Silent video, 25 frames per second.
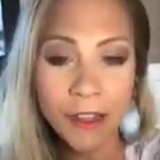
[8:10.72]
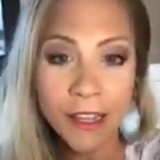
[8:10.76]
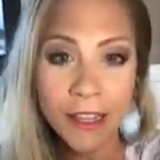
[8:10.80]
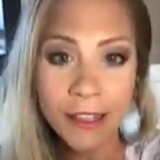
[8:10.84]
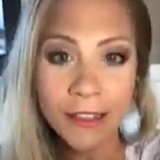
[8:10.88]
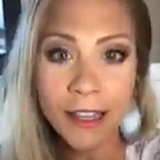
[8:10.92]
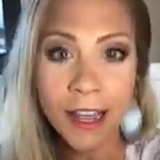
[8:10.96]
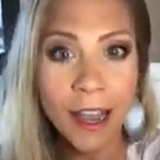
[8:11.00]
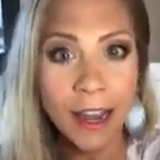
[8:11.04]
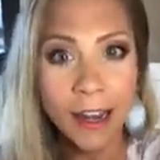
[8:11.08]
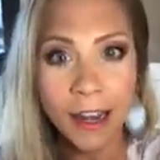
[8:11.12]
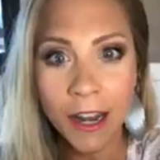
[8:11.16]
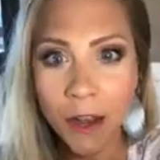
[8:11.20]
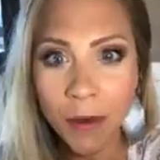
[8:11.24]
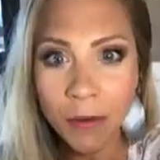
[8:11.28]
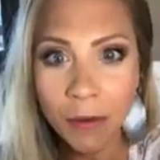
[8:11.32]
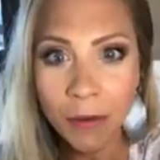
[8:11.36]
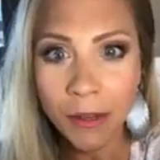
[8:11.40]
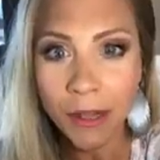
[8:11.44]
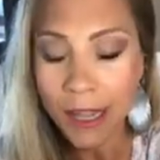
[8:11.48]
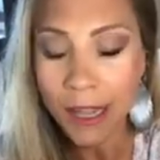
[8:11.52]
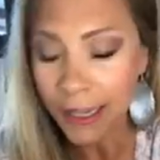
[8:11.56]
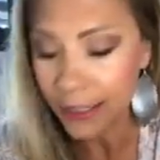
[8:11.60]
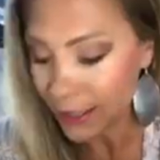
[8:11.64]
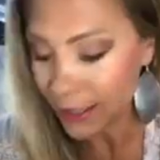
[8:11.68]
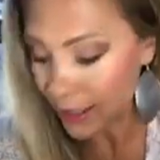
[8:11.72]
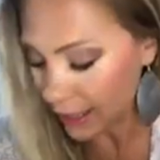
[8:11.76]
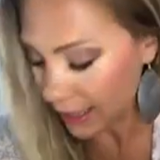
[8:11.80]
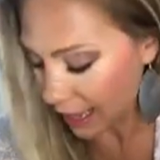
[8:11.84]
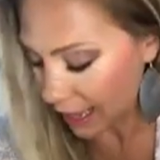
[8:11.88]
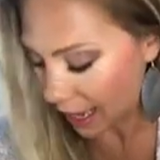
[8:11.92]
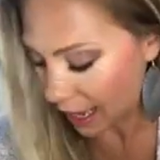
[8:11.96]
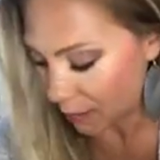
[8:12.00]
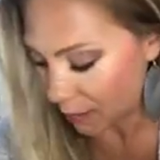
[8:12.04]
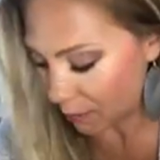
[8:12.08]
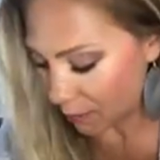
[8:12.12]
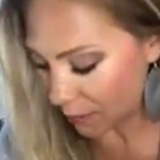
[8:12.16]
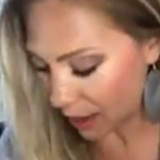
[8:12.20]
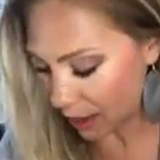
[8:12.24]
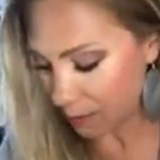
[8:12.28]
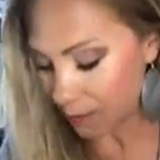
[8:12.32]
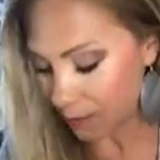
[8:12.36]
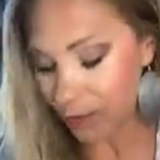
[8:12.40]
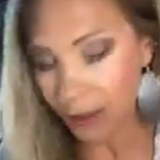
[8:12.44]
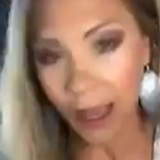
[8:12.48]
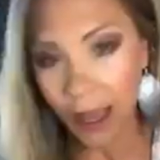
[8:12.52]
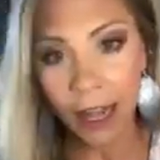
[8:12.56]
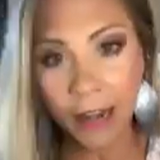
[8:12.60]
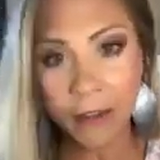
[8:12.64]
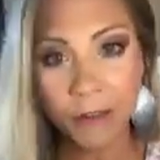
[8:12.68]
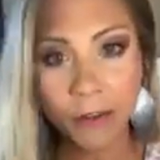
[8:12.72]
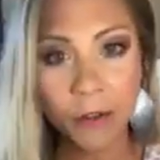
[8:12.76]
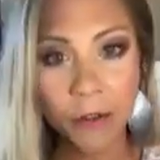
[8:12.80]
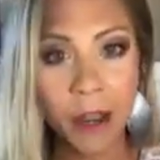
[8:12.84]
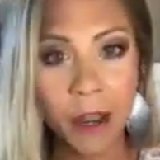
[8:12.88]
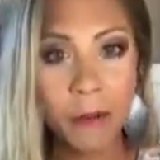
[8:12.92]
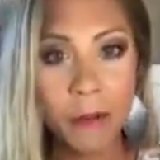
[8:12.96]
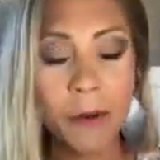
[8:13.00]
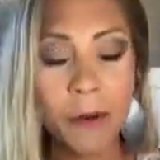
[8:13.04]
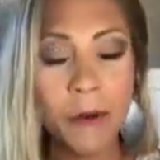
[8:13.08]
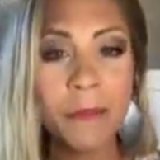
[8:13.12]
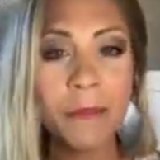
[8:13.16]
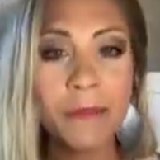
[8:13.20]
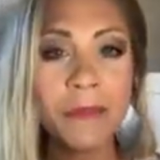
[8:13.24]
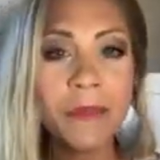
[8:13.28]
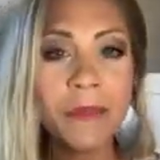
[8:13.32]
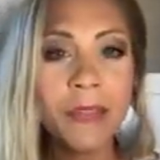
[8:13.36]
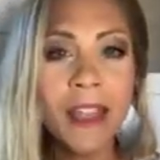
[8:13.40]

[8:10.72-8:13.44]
this. I know we're late to the game. I'm kind of a rebel.